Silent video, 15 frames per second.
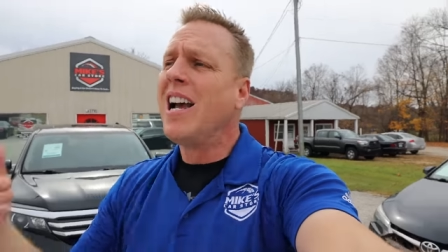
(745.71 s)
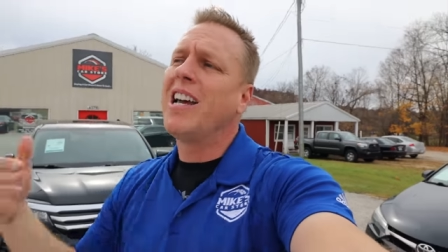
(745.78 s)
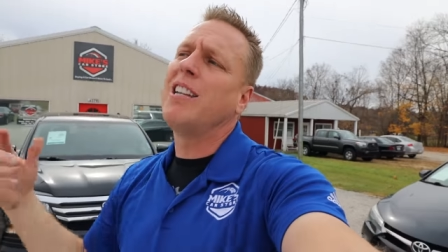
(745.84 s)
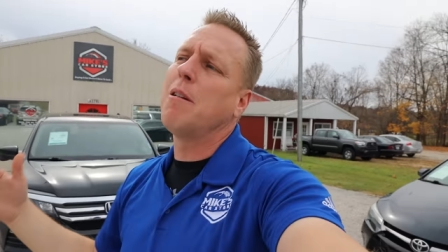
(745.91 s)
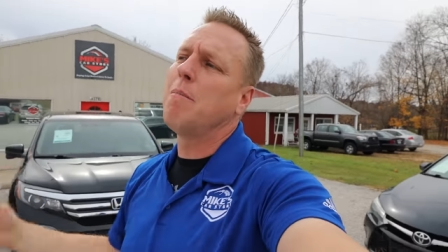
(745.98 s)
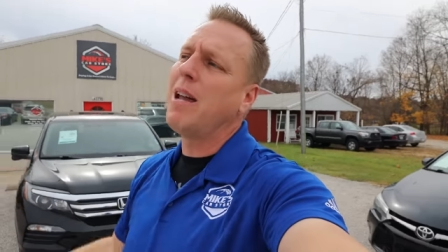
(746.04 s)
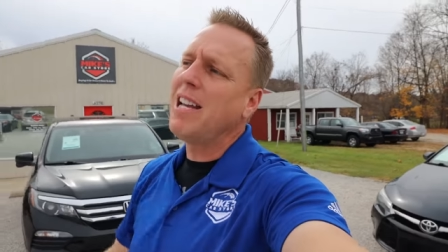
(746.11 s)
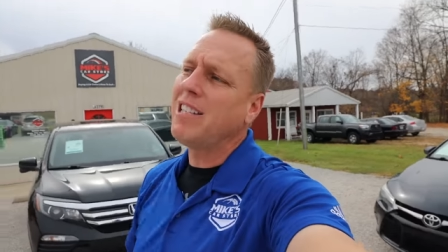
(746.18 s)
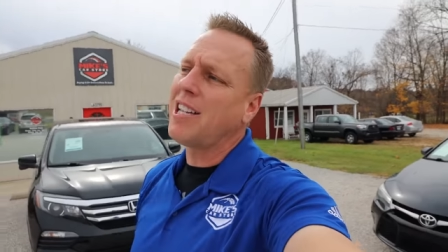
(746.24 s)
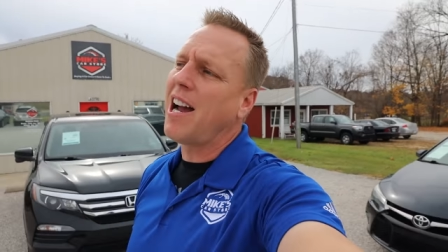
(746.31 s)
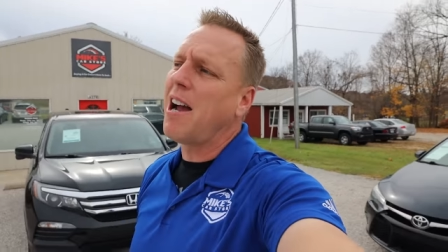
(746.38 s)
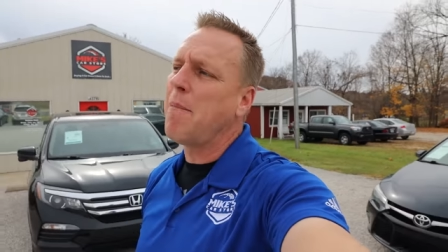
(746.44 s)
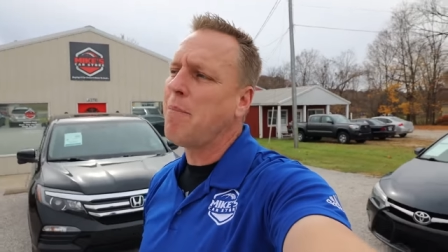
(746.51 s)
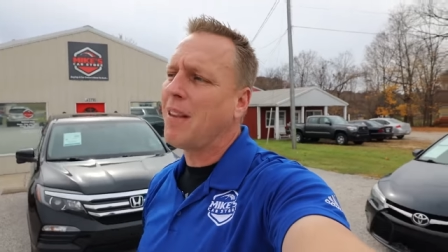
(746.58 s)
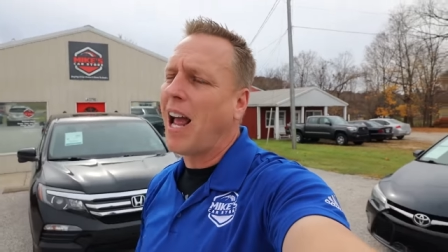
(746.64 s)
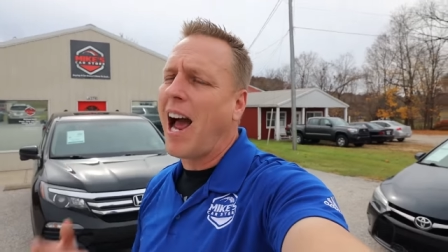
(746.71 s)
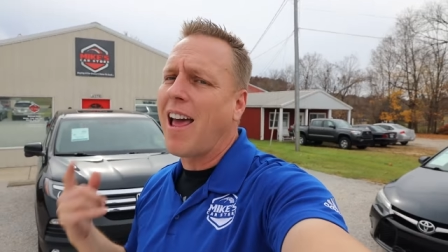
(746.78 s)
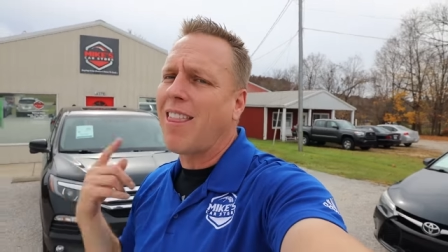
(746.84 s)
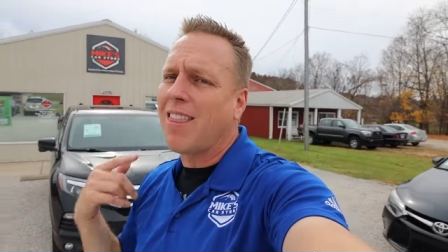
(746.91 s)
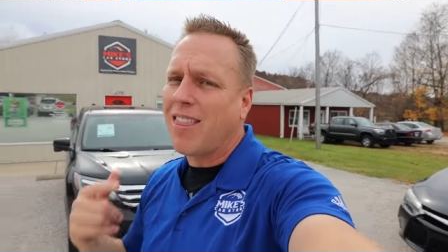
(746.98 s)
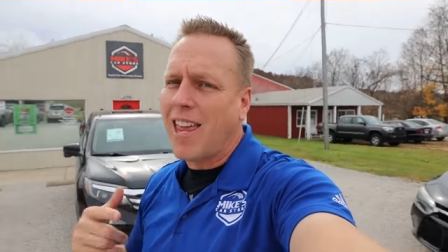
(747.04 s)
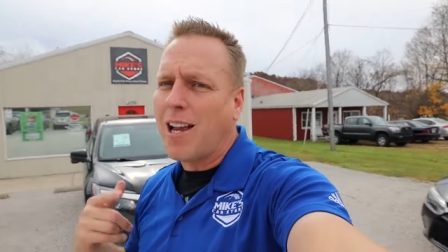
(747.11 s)
in the meantime,
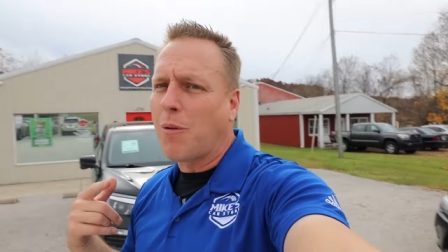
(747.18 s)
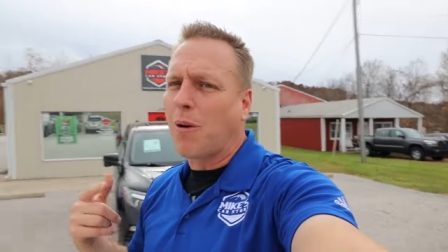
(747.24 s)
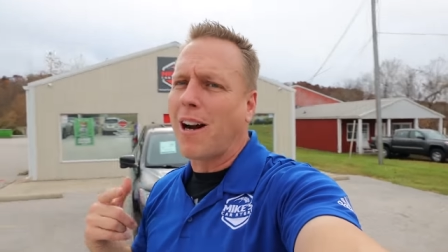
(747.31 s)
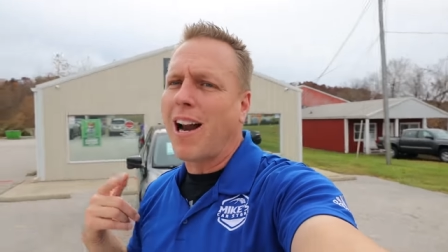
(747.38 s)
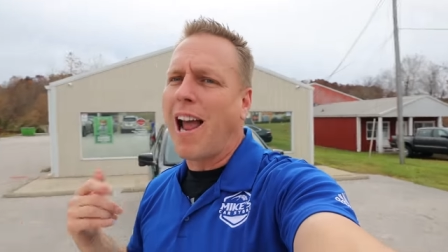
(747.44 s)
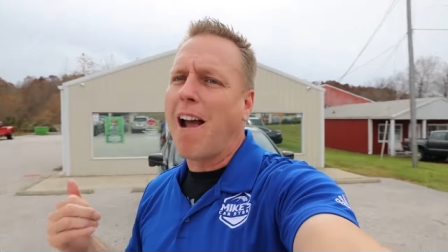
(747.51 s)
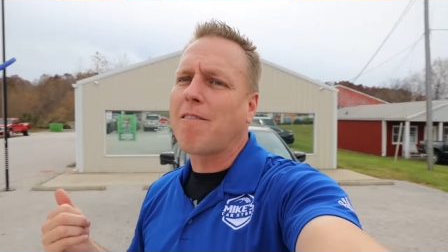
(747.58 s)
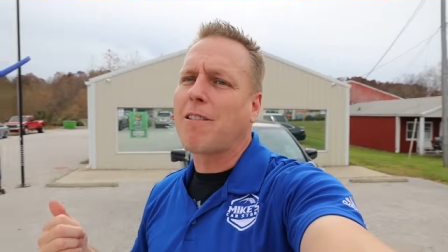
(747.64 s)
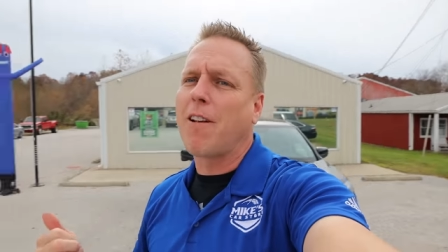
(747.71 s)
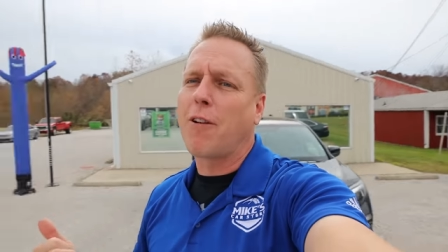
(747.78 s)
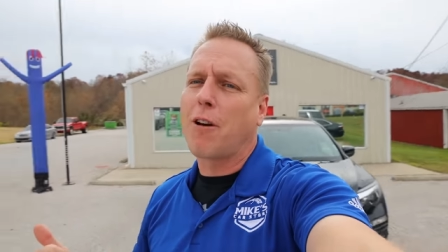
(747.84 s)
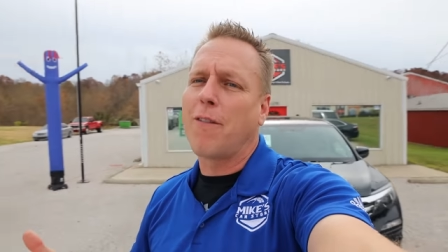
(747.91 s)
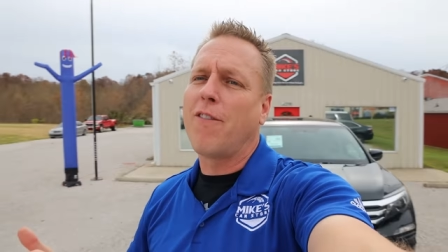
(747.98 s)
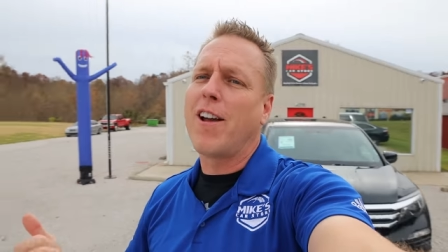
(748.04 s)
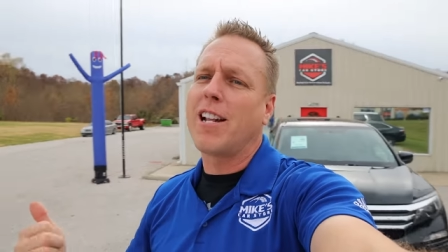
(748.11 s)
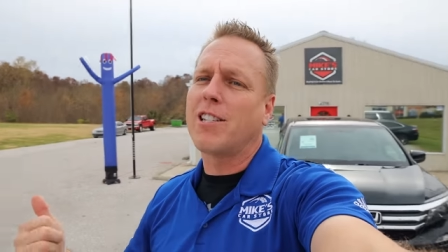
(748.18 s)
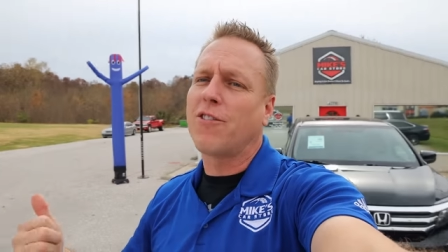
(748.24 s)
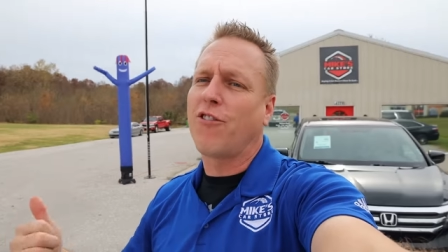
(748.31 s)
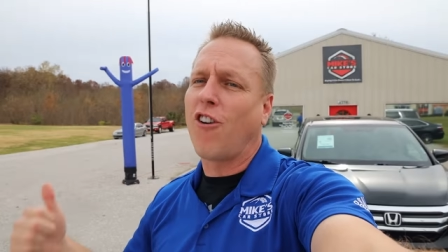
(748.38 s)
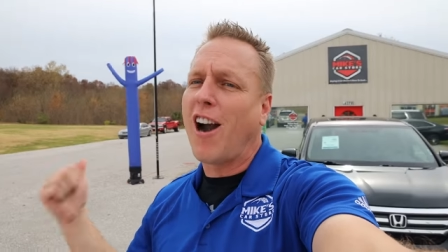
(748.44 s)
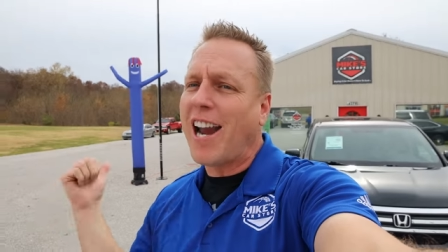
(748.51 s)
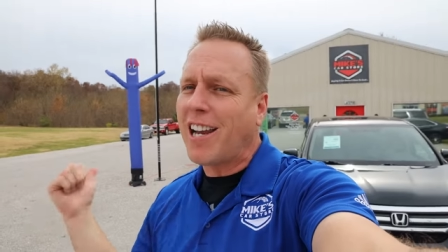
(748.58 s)
I think we're going to have to convince
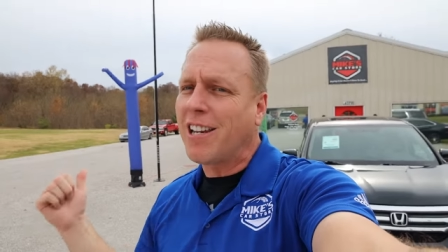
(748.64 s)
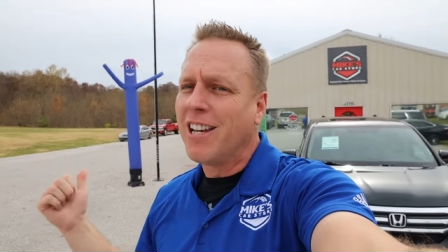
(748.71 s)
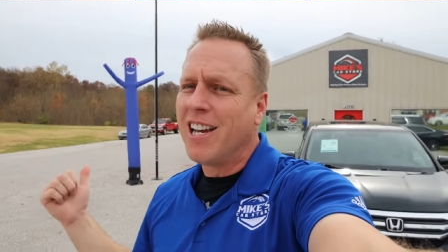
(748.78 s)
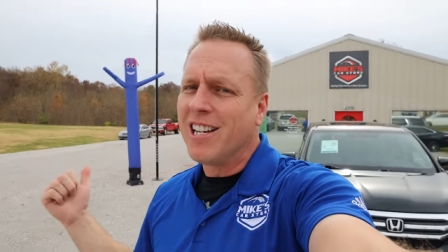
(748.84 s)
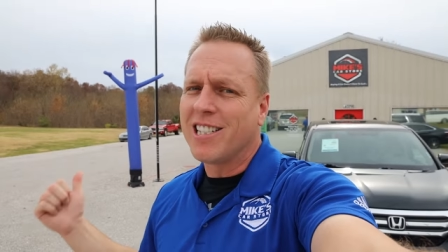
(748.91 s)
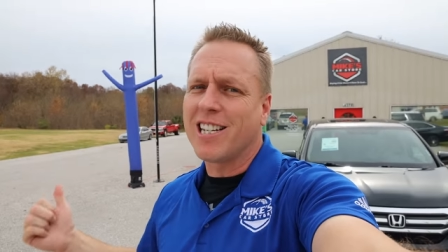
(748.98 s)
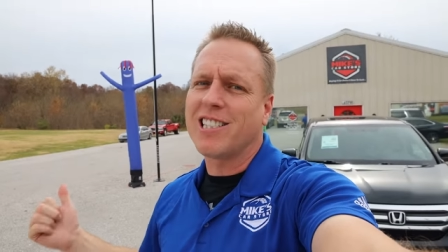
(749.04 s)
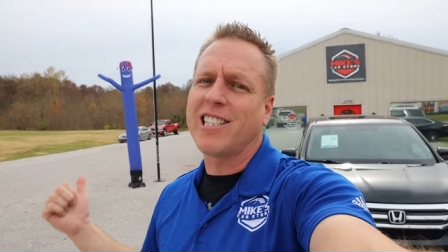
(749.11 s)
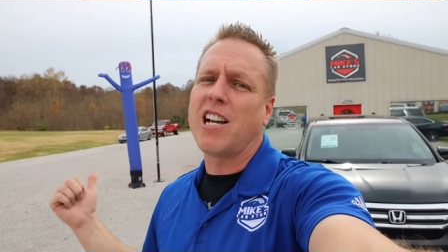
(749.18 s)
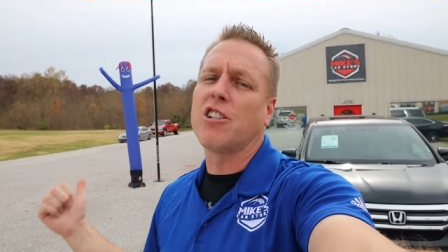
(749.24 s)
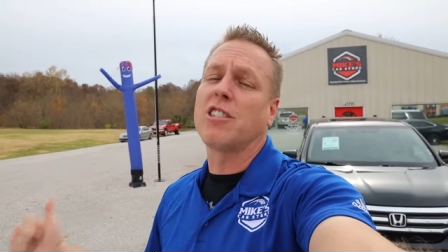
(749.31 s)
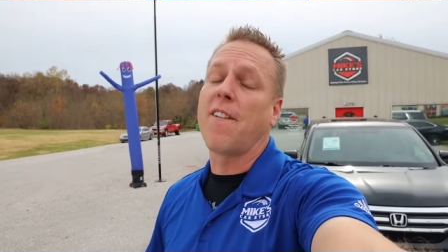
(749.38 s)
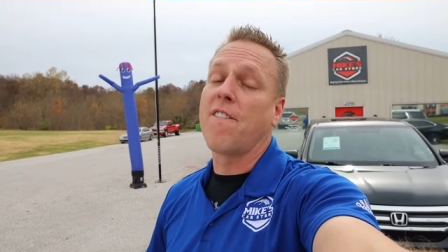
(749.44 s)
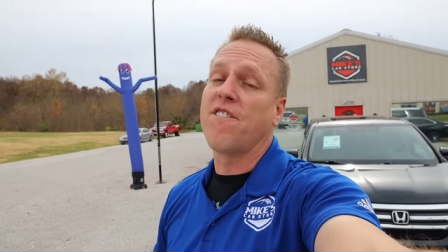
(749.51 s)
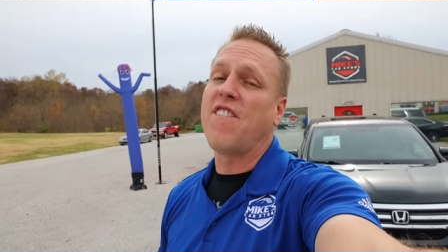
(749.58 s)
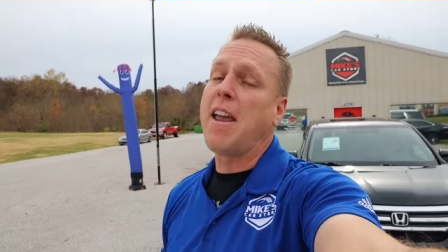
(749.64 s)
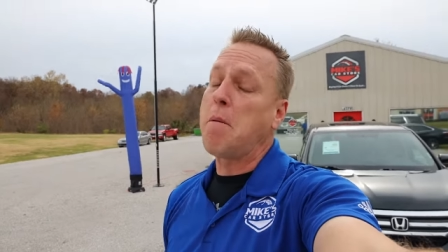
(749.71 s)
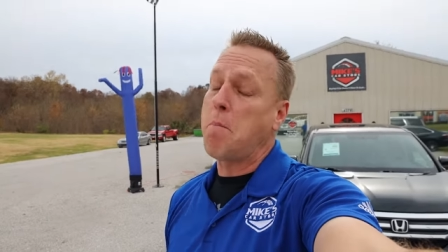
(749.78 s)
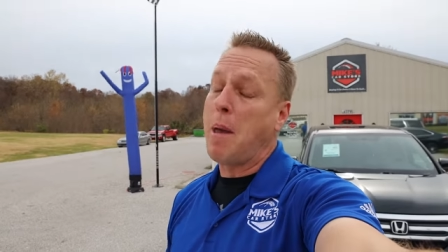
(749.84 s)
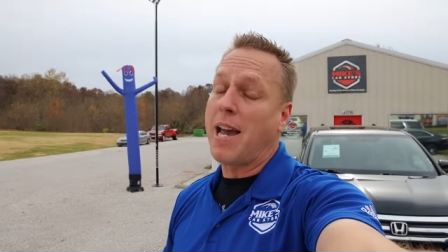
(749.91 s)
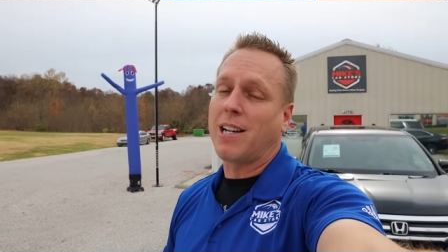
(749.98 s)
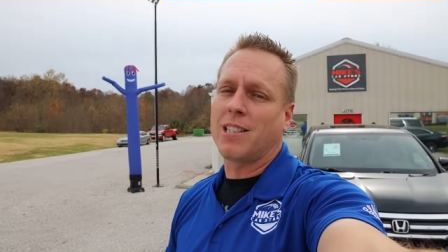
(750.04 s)
Frank to sell some
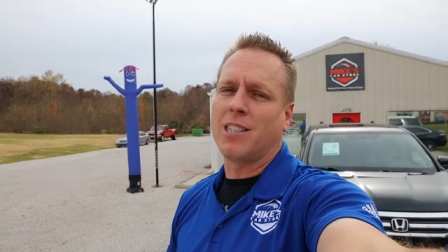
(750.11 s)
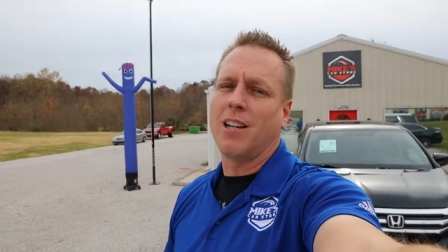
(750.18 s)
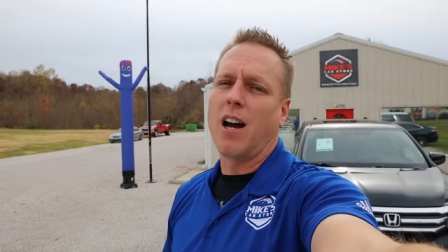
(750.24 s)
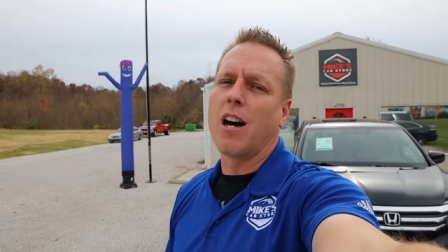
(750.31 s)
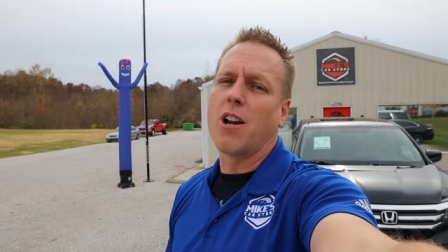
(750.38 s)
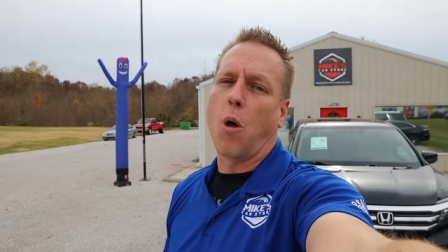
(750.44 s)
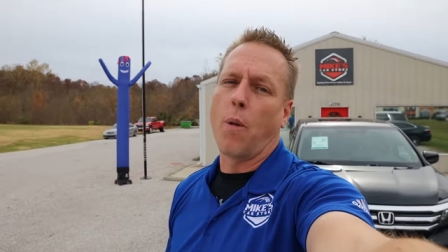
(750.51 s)
feet pics on